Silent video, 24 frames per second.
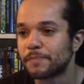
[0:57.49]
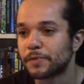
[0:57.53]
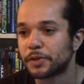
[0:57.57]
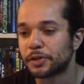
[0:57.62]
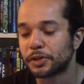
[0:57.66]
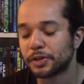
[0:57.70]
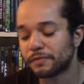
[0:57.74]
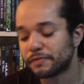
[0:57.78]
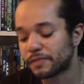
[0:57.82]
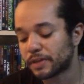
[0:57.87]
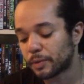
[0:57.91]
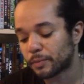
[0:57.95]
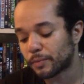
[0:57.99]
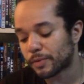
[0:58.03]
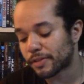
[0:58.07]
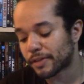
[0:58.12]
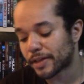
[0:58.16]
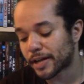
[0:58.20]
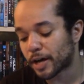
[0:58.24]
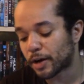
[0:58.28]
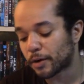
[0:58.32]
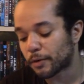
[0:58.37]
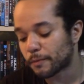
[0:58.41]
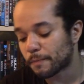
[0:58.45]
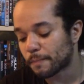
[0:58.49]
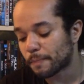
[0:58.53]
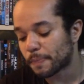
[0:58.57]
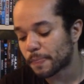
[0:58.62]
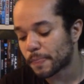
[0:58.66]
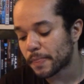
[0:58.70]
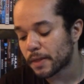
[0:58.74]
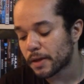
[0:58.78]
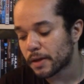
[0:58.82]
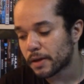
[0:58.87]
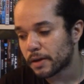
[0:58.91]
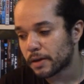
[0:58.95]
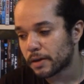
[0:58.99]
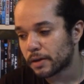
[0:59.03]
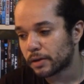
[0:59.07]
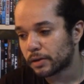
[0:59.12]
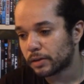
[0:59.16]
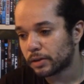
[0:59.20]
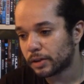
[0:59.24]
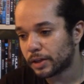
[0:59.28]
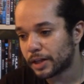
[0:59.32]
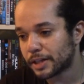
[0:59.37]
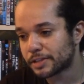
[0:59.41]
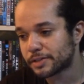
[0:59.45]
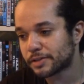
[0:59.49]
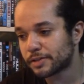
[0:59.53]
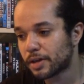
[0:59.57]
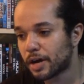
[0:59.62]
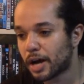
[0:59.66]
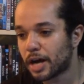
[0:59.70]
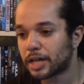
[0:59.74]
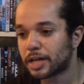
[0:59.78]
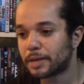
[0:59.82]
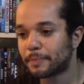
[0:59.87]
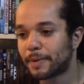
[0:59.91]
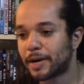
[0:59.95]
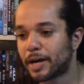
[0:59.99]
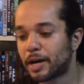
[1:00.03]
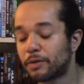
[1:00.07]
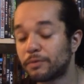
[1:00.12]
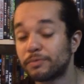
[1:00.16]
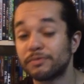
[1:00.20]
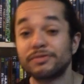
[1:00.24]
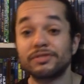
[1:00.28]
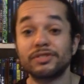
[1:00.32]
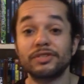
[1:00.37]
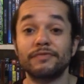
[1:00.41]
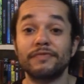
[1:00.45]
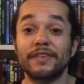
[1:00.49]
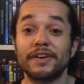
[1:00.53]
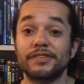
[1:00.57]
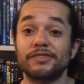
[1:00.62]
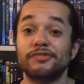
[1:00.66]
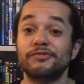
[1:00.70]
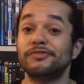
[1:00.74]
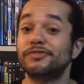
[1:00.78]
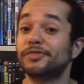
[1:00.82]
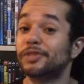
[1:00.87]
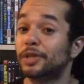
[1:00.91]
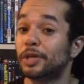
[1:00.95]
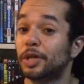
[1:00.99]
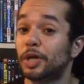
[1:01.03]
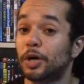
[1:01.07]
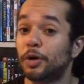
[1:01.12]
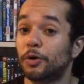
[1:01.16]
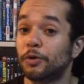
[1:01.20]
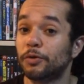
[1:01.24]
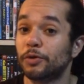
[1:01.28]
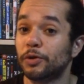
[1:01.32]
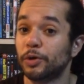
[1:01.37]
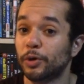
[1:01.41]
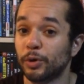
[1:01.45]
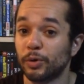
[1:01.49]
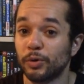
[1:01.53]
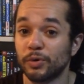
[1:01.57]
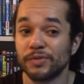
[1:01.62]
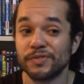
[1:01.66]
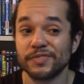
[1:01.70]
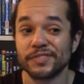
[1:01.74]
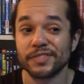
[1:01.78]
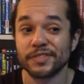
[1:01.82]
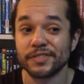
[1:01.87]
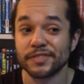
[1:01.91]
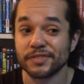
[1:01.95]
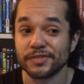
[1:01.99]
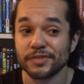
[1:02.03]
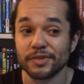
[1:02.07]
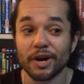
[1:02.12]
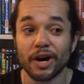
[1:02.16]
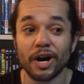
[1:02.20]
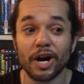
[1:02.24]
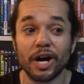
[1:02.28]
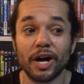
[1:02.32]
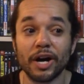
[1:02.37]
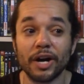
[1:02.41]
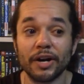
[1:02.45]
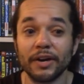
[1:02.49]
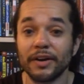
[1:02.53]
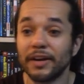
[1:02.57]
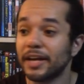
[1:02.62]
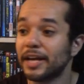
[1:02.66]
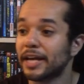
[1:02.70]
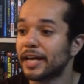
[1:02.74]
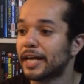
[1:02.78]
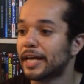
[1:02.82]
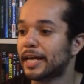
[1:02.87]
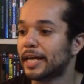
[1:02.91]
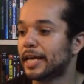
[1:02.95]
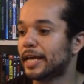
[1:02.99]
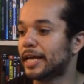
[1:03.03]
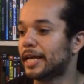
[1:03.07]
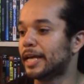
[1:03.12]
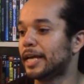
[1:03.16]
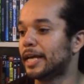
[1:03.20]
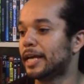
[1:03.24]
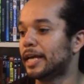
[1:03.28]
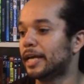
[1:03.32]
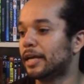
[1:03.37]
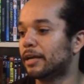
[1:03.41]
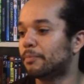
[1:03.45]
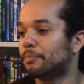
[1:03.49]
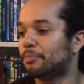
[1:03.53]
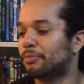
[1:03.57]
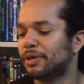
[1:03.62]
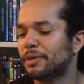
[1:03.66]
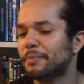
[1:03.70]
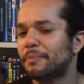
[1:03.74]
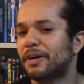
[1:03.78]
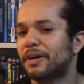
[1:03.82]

could have done without. Let's talk about Sylvester Stallone, who's the star. He pretty